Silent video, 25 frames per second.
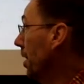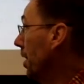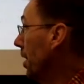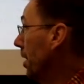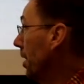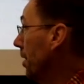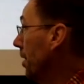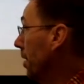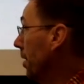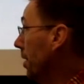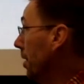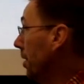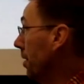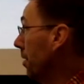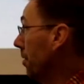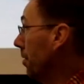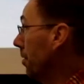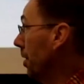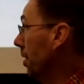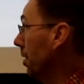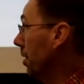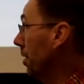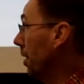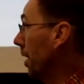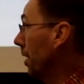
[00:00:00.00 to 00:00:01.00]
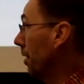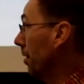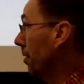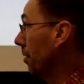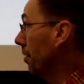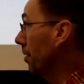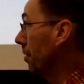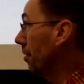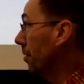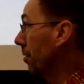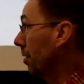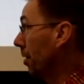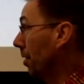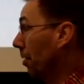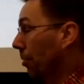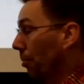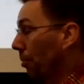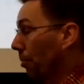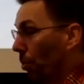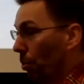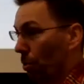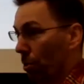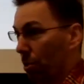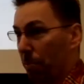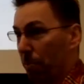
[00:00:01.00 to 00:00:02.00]
And then in that 3
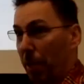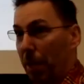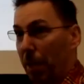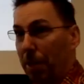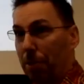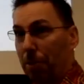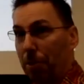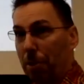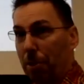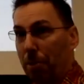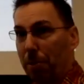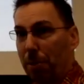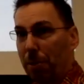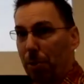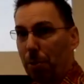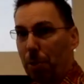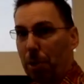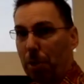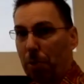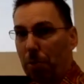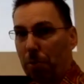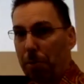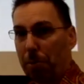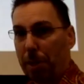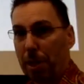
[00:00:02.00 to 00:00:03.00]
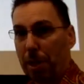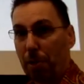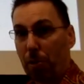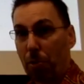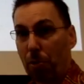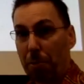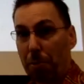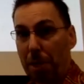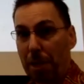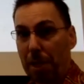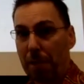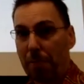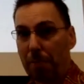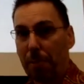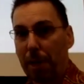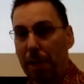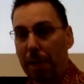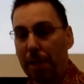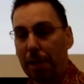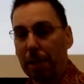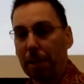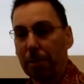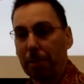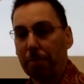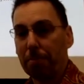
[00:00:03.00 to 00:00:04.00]
orders of magnitude in between would be intermediate
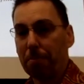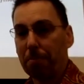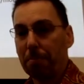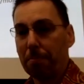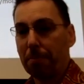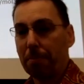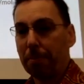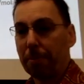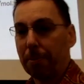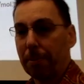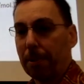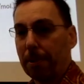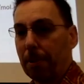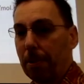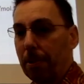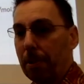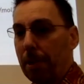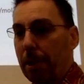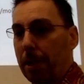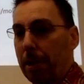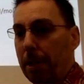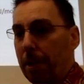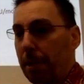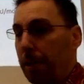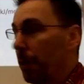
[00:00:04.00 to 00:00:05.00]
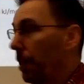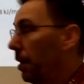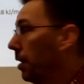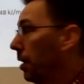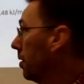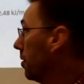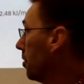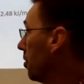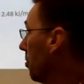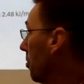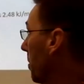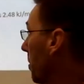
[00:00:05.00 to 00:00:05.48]
binding. Okay, so